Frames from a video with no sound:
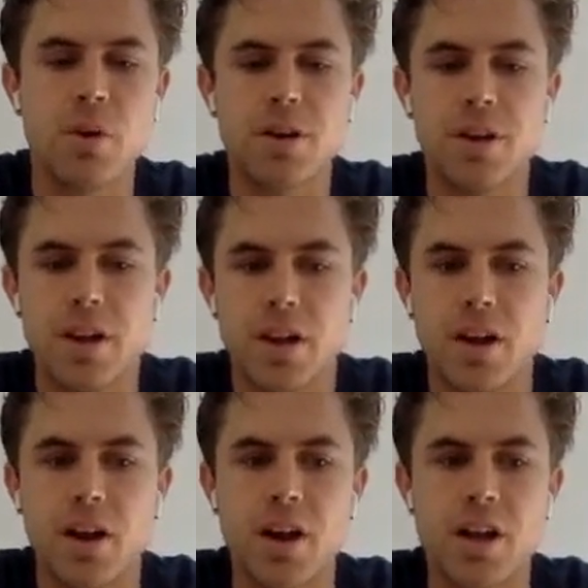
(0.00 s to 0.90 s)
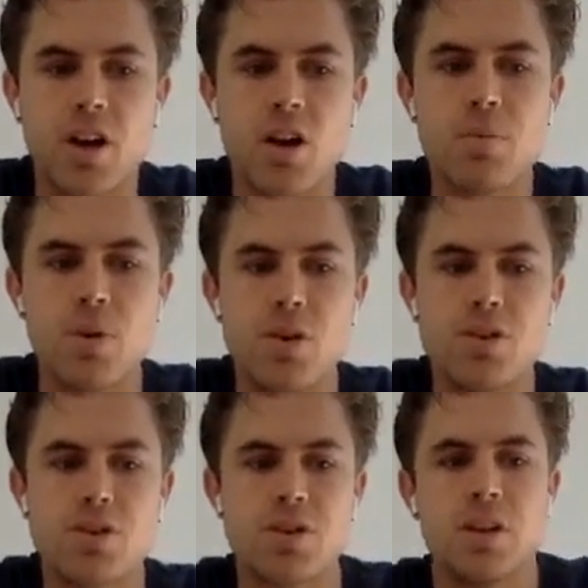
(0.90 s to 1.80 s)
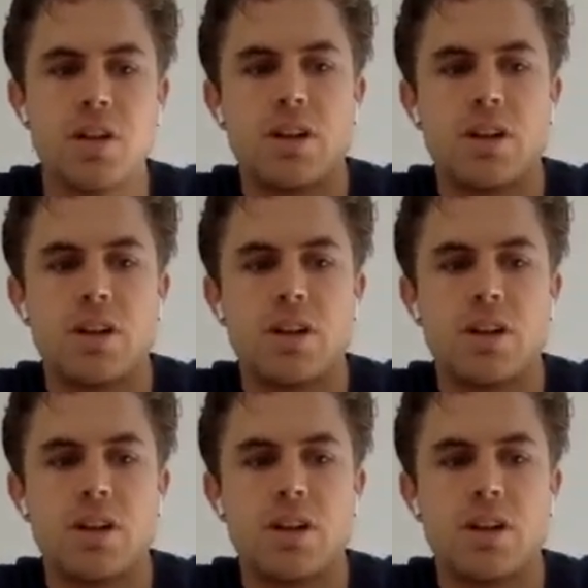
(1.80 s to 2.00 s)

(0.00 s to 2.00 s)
but in our approach,